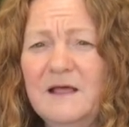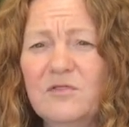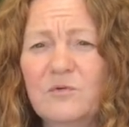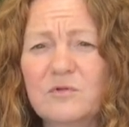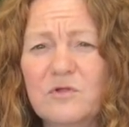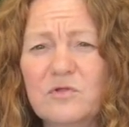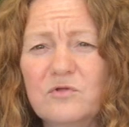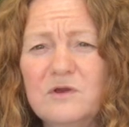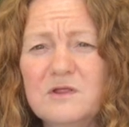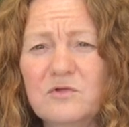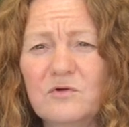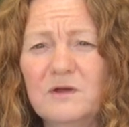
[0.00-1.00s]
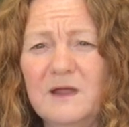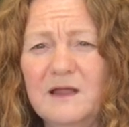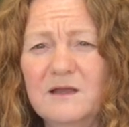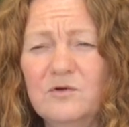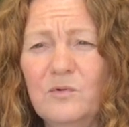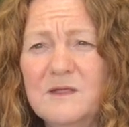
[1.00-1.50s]
There was a study done
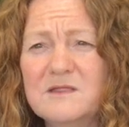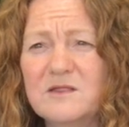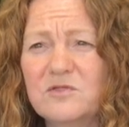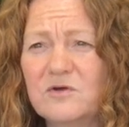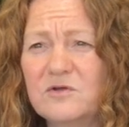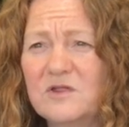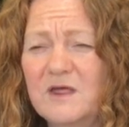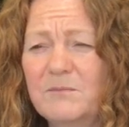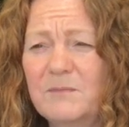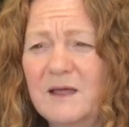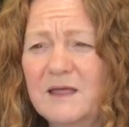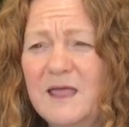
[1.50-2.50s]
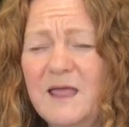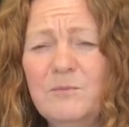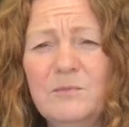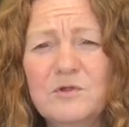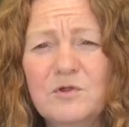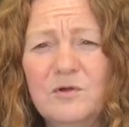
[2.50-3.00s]
in 2013 by
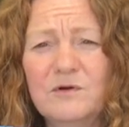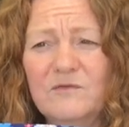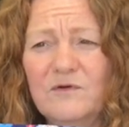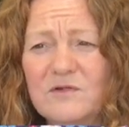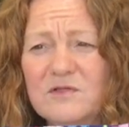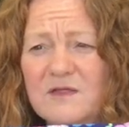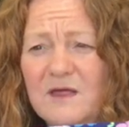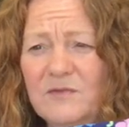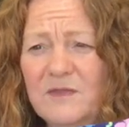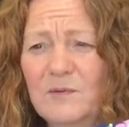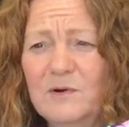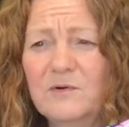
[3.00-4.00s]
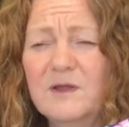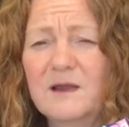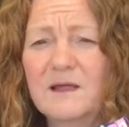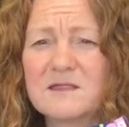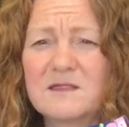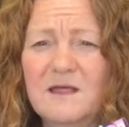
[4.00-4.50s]
Cambridge University, and they were looking
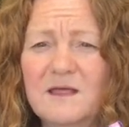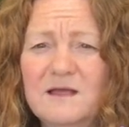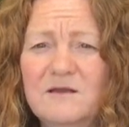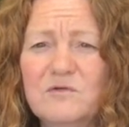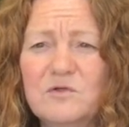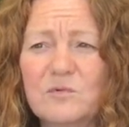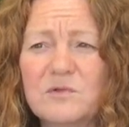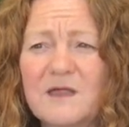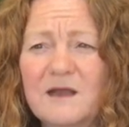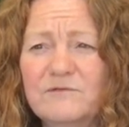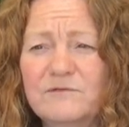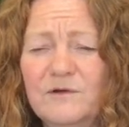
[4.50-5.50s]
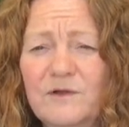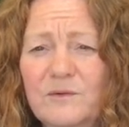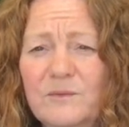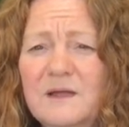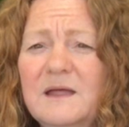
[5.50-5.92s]
at individuals who had flu